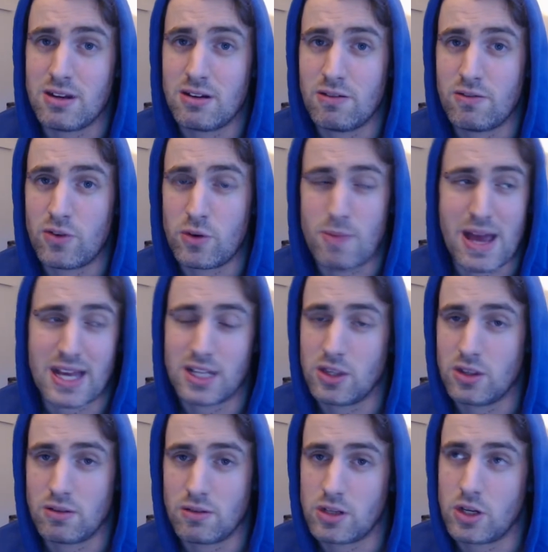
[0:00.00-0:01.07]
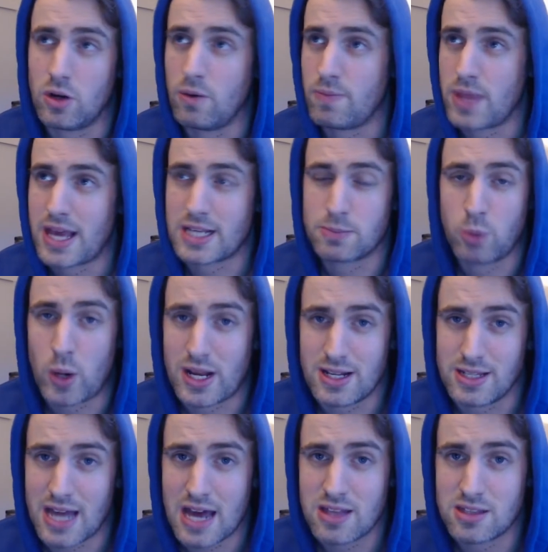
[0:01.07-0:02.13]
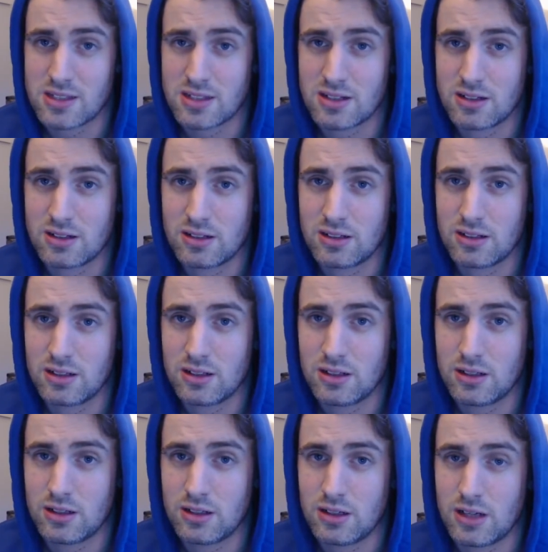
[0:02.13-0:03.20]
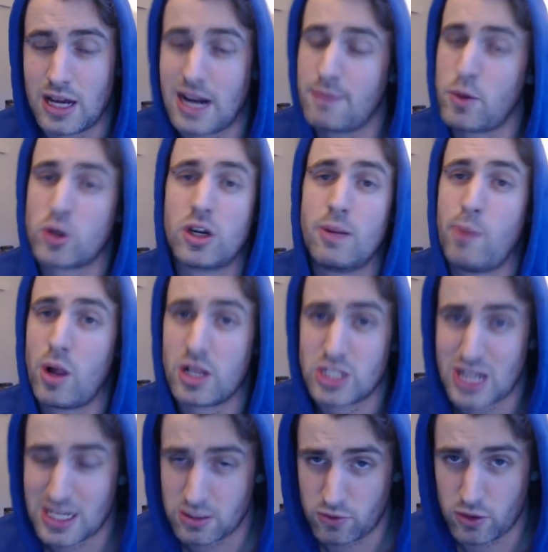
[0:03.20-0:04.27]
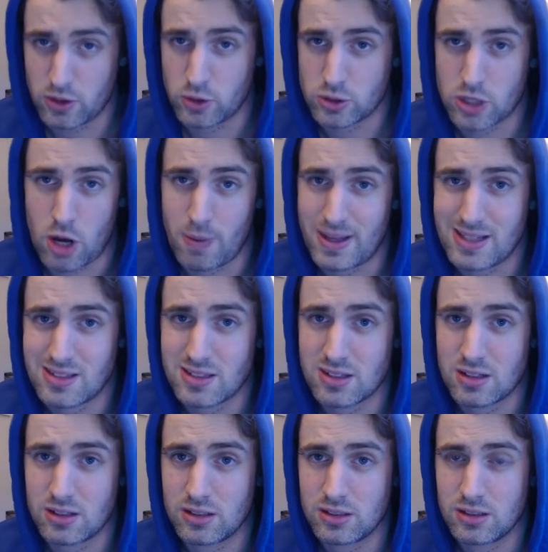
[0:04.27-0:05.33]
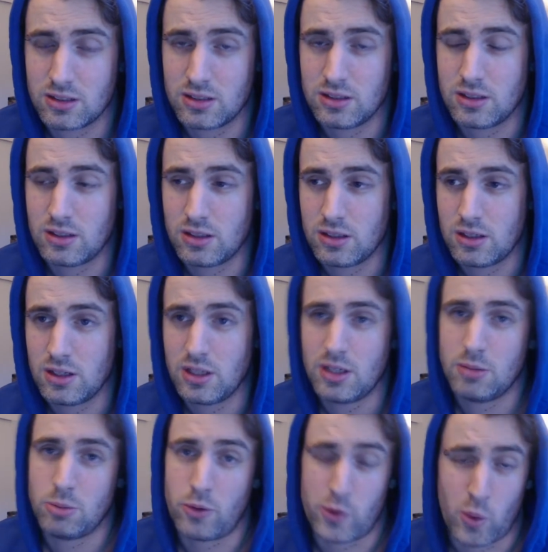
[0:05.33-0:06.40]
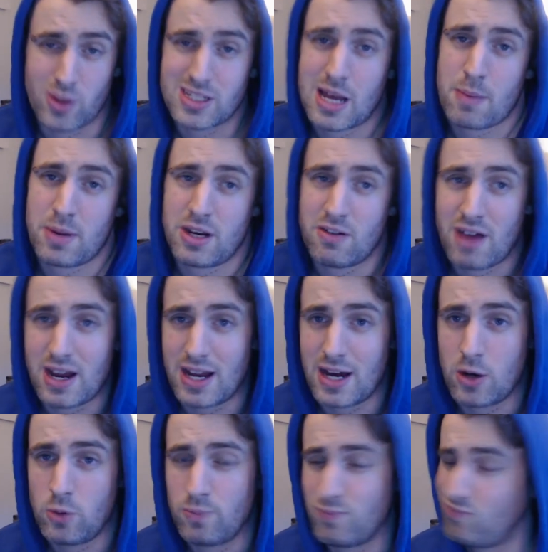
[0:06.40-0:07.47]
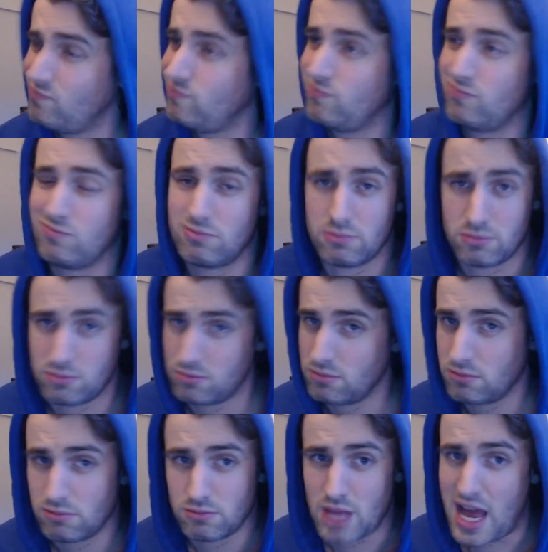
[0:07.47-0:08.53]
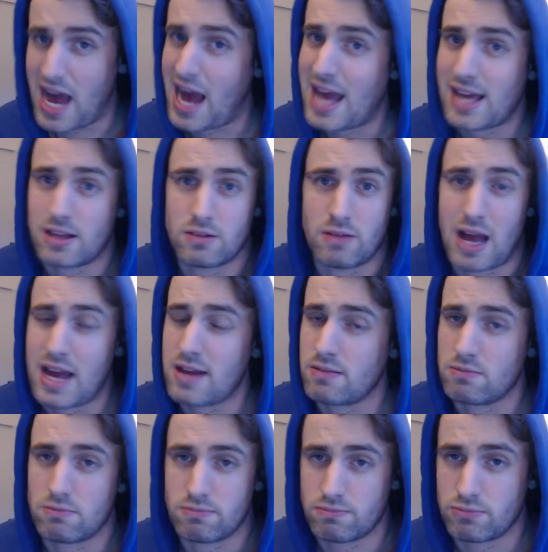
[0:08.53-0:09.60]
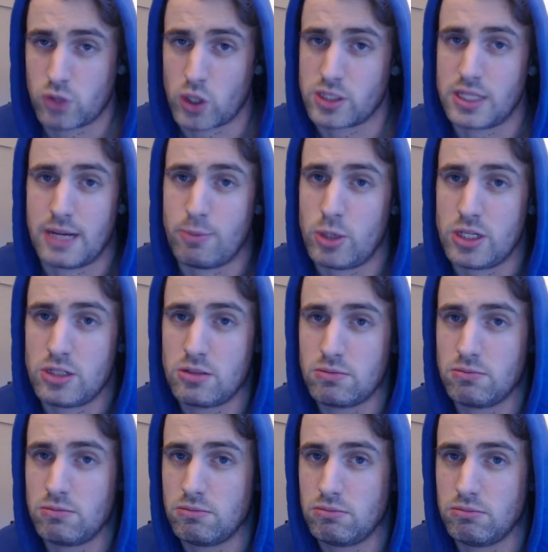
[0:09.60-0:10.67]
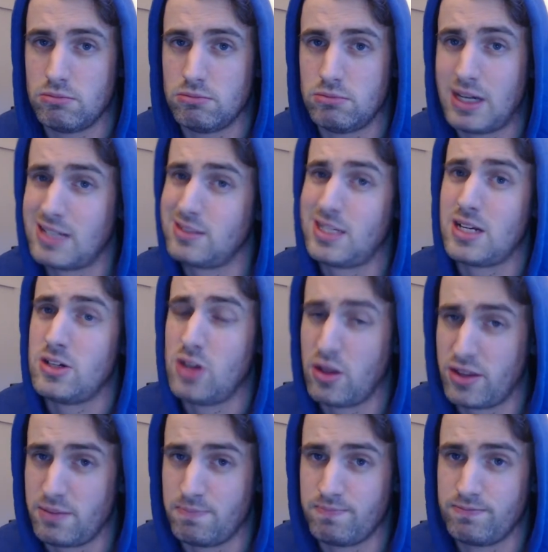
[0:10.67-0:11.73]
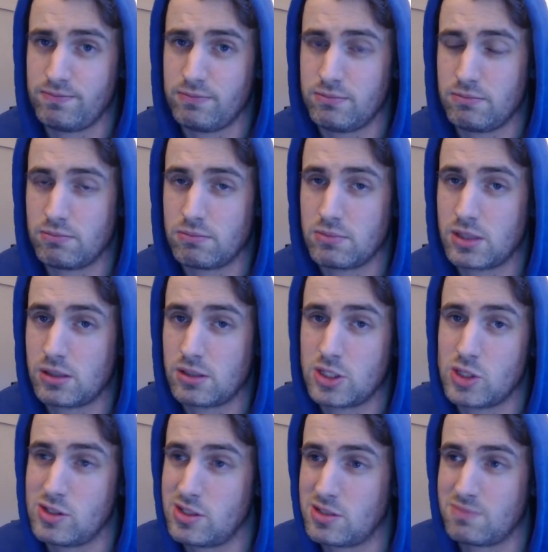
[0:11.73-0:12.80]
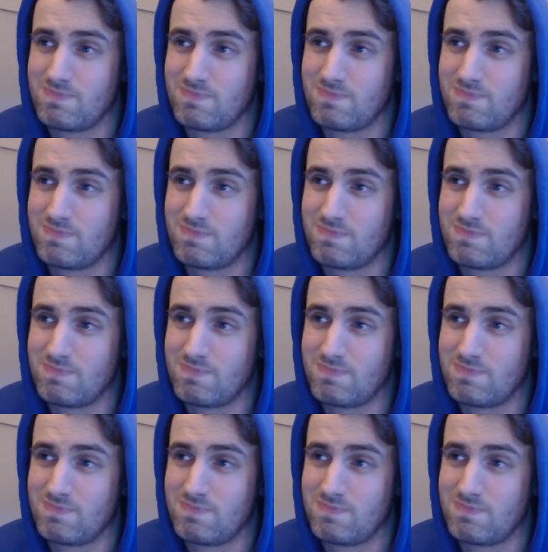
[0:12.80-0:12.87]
for making, exploiting deaths. I'm not going to apologise for those comments. But with what's happening right now, I ain't crossing that bridge. I ain't saying nothing. Because